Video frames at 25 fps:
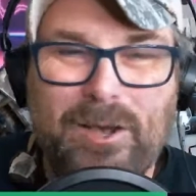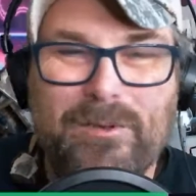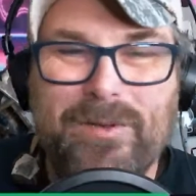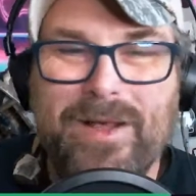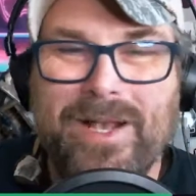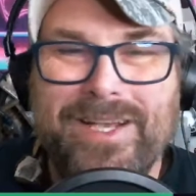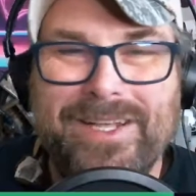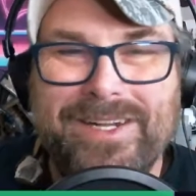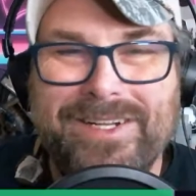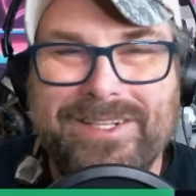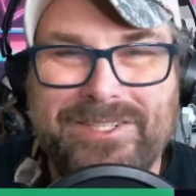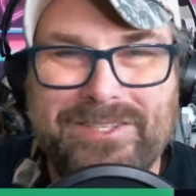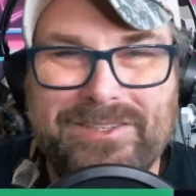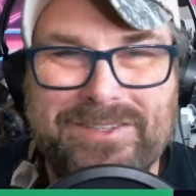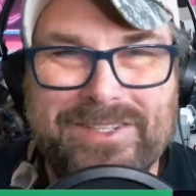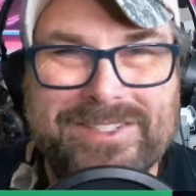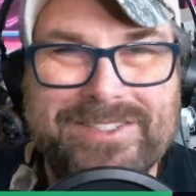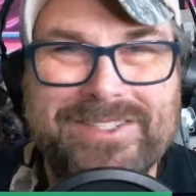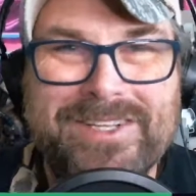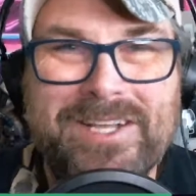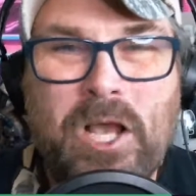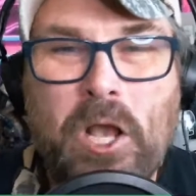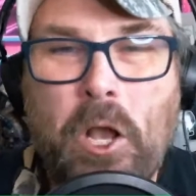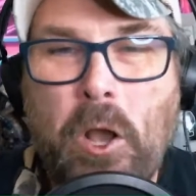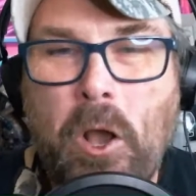not going to do
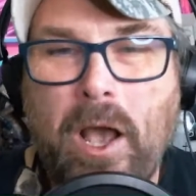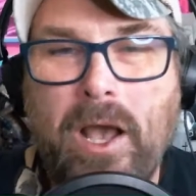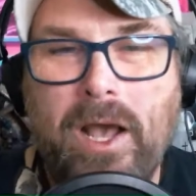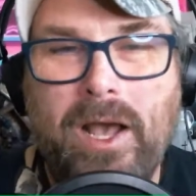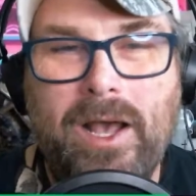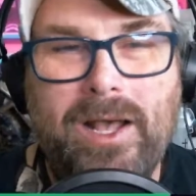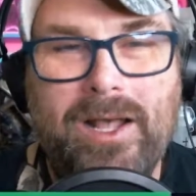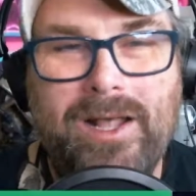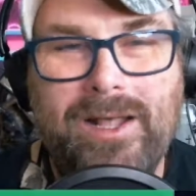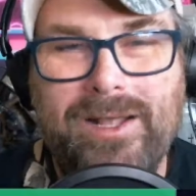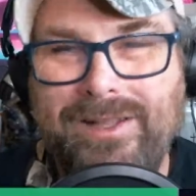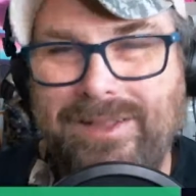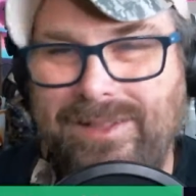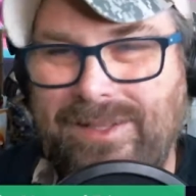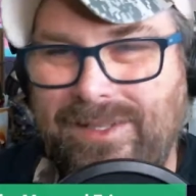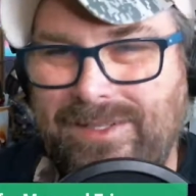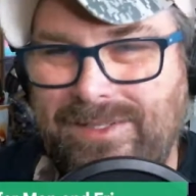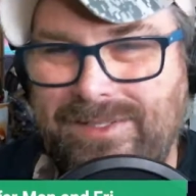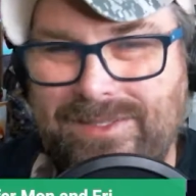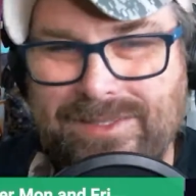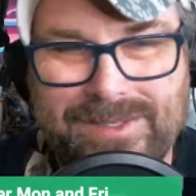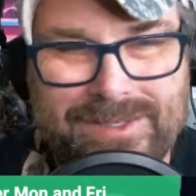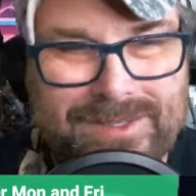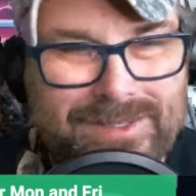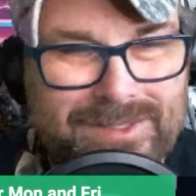this. Let's
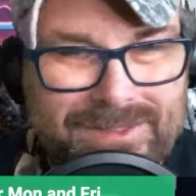see.